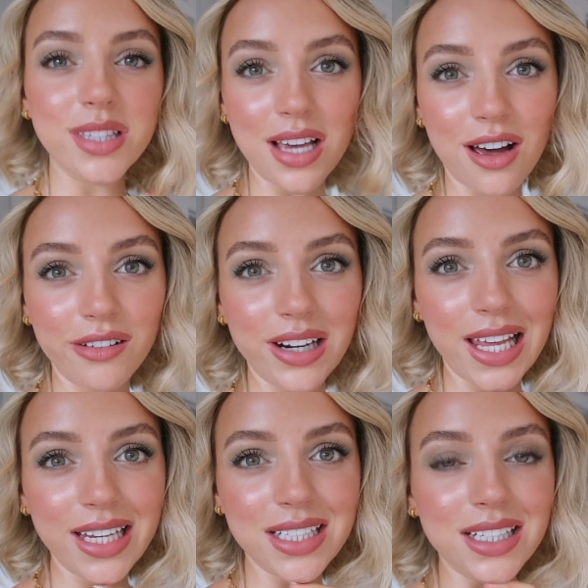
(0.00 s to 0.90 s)
Zara
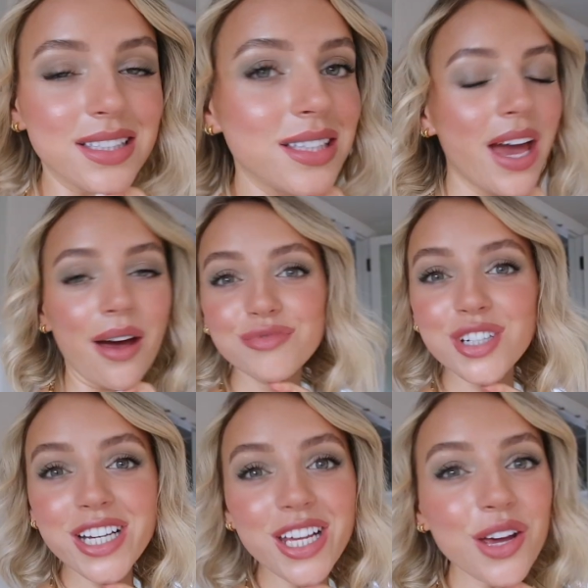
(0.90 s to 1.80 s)
later. So yeah,
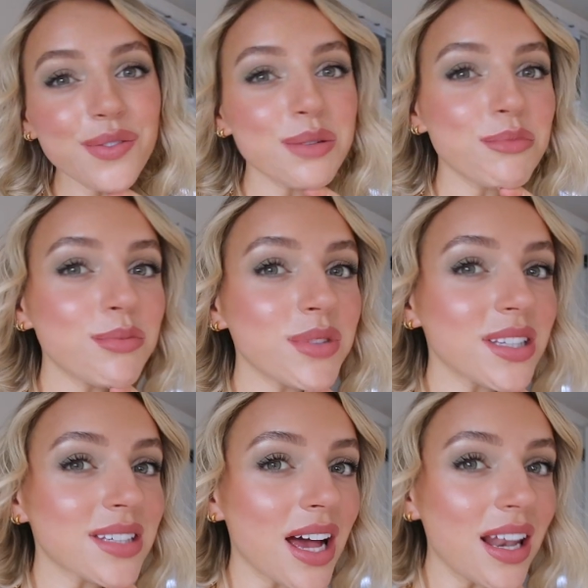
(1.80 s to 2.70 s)
really over the moon with
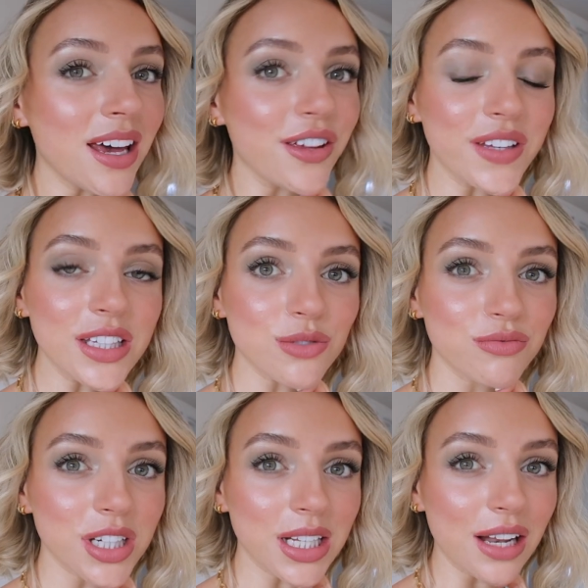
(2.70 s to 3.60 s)
this colour. I think it's
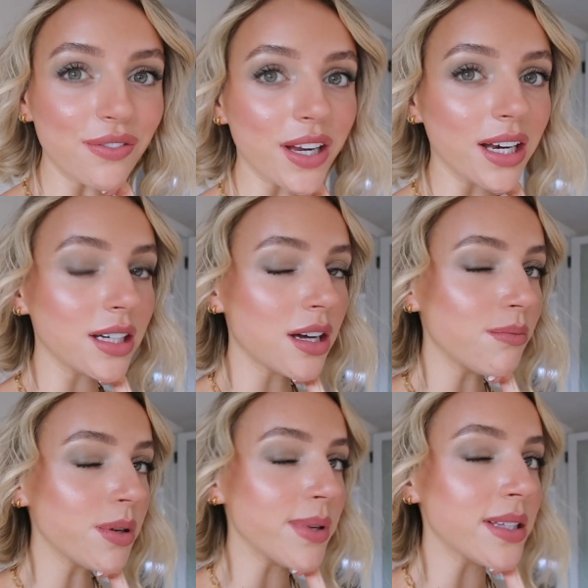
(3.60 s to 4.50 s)
really lovely and it
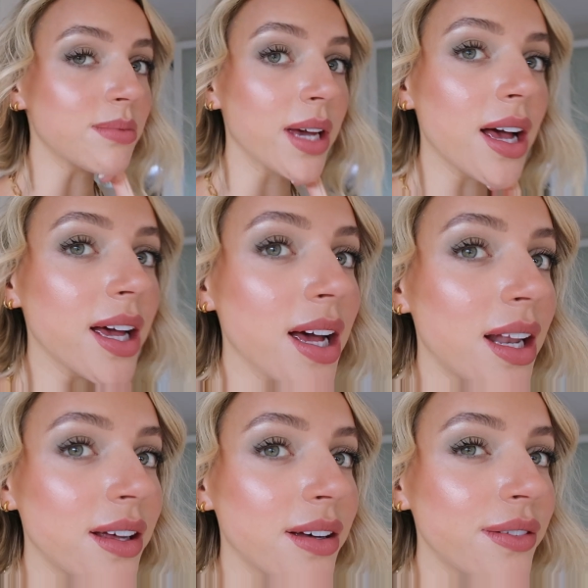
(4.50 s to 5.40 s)
complements my eye
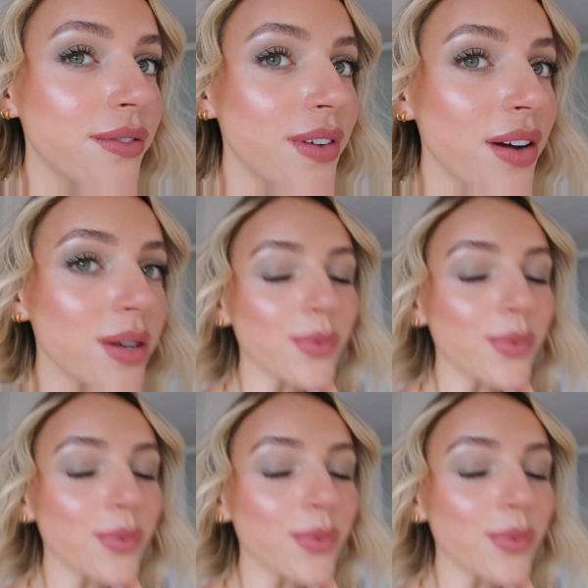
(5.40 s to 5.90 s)
colour very